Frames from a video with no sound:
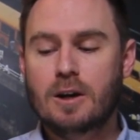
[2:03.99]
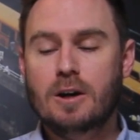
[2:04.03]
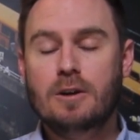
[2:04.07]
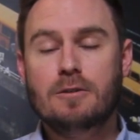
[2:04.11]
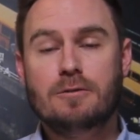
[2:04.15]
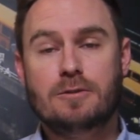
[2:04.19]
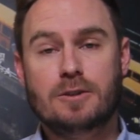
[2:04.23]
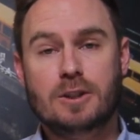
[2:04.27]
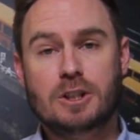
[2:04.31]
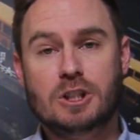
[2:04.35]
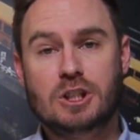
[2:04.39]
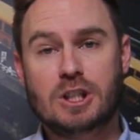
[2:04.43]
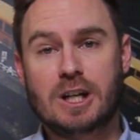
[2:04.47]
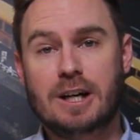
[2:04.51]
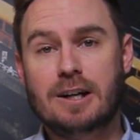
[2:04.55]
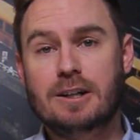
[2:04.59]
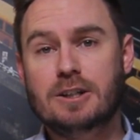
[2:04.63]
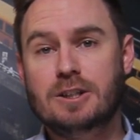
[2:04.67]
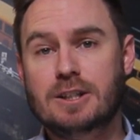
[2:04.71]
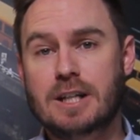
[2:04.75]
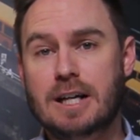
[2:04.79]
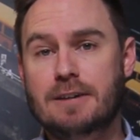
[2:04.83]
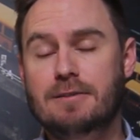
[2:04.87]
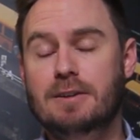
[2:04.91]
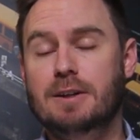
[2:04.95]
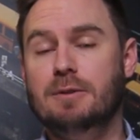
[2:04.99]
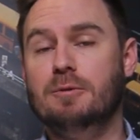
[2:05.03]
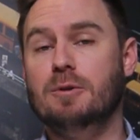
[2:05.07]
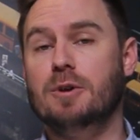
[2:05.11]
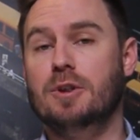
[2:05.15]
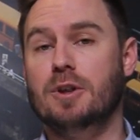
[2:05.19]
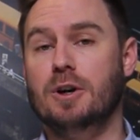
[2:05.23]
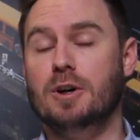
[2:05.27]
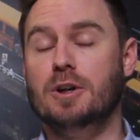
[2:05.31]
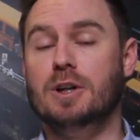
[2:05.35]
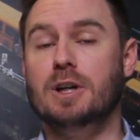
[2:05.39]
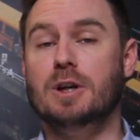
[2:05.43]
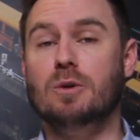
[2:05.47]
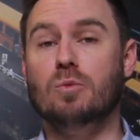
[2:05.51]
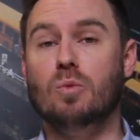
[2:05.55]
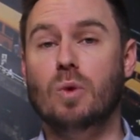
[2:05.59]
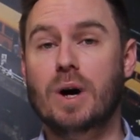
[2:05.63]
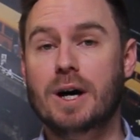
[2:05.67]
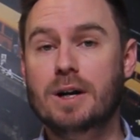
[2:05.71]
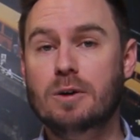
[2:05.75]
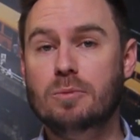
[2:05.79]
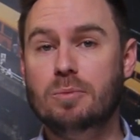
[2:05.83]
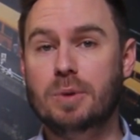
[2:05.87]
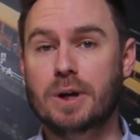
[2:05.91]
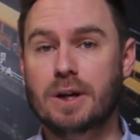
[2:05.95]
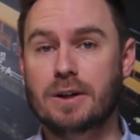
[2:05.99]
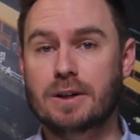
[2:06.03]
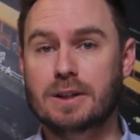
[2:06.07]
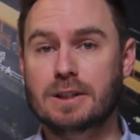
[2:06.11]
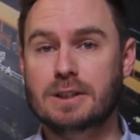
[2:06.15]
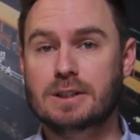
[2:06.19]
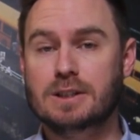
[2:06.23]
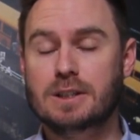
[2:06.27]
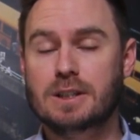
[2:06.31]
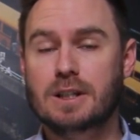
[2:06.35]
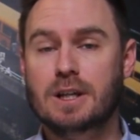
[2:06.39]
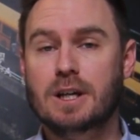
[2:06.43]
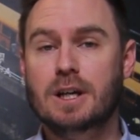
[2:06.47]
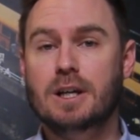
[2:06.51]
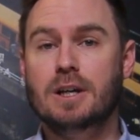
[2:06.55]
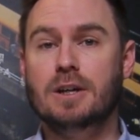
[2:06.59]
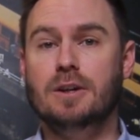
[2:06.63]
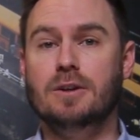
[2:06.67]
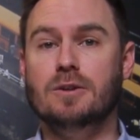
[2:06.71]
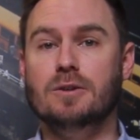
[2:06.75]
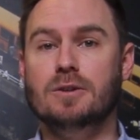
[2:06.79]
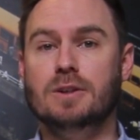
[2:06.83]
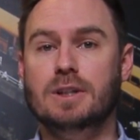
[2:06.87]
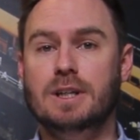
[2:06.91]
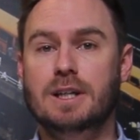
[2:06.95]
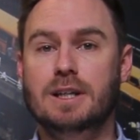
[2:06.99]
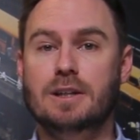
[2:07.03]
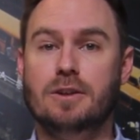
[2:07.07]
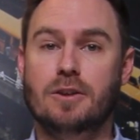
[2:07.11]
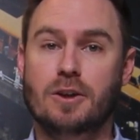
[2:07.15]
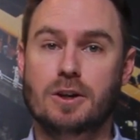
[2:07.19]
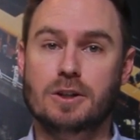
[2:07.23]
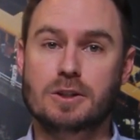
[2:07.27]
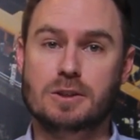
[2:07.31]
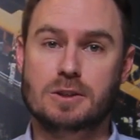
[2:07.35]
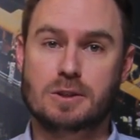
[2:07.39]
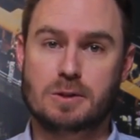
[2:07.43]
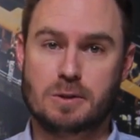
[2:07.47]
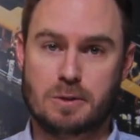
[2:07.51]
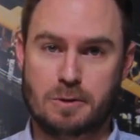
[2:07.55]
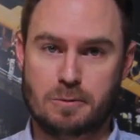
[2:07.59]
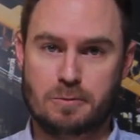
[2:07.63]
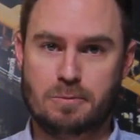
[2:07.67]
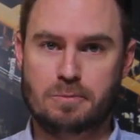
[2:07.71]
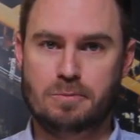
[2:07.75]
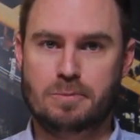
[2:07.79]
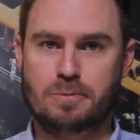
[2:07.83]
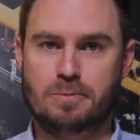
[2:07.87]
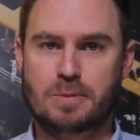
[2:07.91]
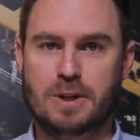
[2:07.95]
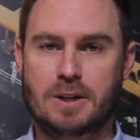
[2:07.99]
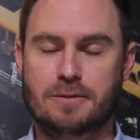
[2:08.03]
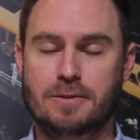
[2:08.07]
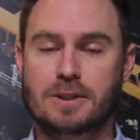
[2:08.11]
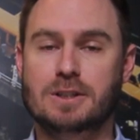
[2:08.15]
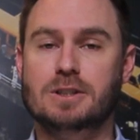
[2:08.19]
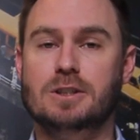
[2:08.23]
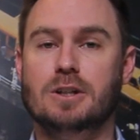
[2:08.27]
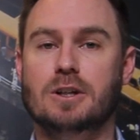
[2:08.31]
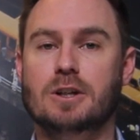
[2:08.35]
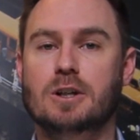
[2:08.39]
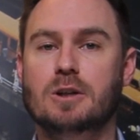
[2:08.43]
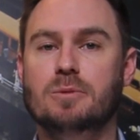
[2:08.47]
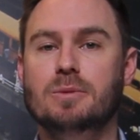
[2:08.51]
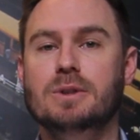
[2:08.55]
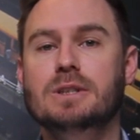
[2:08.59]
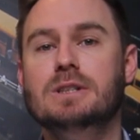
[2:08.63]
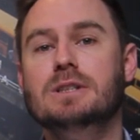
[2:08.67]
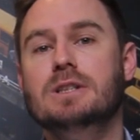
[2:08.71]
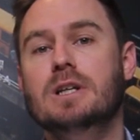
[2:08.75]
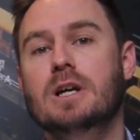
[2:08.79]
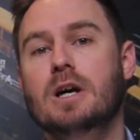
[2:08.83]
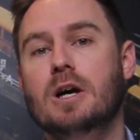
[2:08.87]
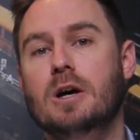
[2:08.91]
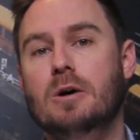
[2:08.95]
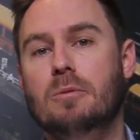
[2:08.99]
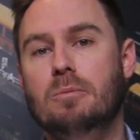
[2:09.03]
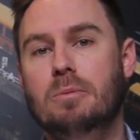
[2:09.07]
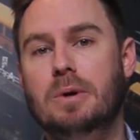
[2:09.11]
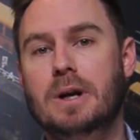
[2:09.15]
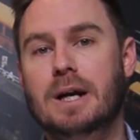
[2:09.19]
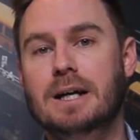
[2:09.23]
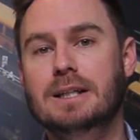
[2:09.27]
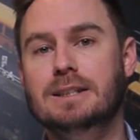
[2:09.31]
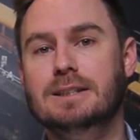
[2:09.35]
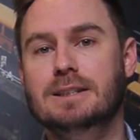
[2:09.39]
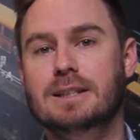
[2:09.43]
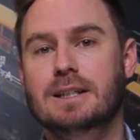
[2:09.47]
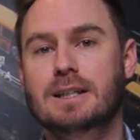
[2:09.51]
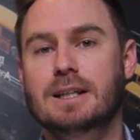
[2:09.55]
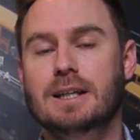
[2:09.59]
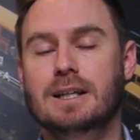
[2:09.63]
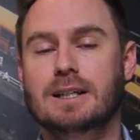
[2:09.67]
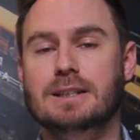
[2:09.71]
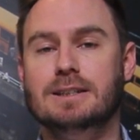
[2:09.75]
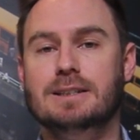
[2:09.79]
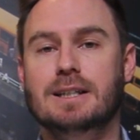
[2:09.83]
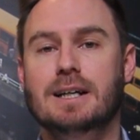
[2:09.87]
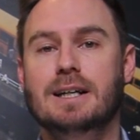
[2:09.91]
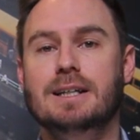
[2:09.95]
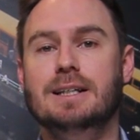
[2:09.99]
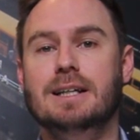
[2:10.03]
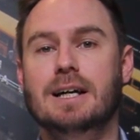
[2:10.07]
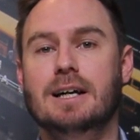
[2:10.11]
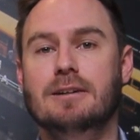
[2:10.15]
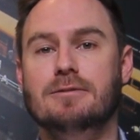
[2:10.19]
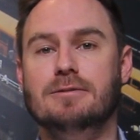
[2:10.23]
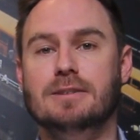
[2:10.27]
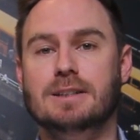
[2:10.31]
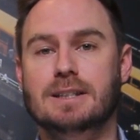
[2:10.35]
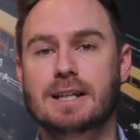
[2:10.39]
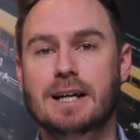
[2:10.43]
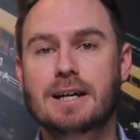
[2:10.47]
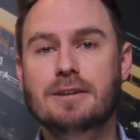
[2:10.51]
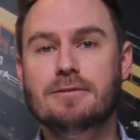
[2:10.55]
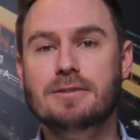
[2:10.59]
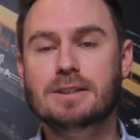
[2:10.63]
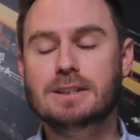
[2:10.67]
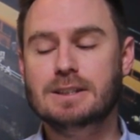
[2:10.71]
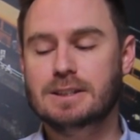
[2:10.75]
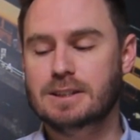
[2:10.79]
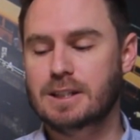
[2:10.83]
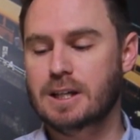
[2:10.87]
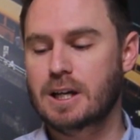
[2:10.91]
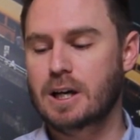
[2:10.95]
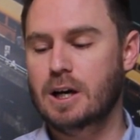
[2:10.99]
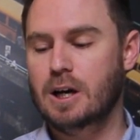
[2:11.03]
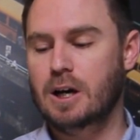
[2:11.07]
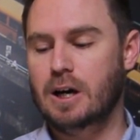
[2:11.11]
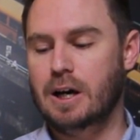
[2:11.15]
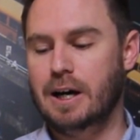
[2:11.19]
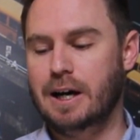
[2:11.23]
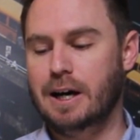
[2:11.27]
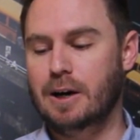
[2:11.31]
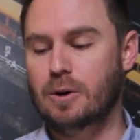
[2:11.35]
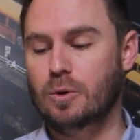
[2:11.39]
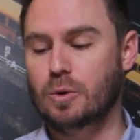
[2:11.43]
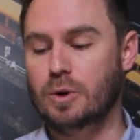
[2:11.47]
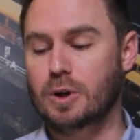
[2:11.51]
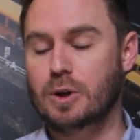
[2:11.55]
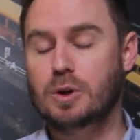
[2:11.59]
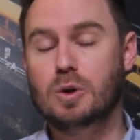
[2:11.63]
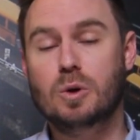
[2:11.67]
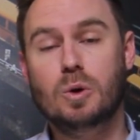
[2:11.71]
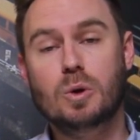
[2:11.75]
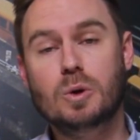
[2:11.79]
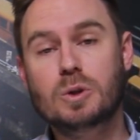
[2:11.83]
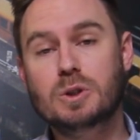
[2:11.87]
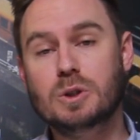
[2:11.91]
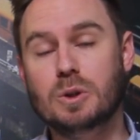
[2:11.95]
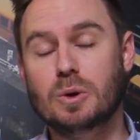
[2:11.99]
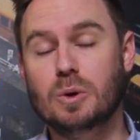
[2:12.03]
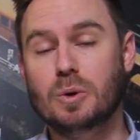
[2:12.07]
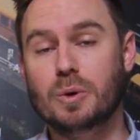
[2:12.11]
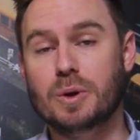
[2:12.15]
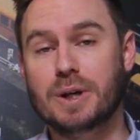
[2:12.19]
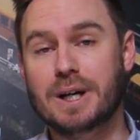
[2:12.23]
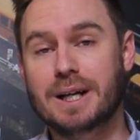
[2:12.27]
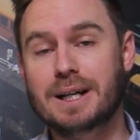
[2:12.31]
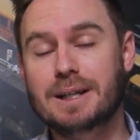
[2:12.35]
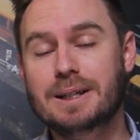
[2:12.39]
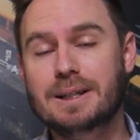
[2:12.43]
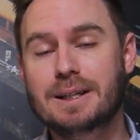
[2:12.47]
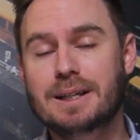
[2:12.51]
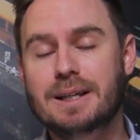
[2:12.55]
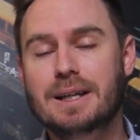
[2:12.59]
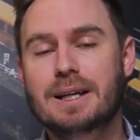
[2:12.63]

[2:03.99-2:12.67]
For a child travelling with only one parent, you'll need those previous documents plus a signed affidavit or a court order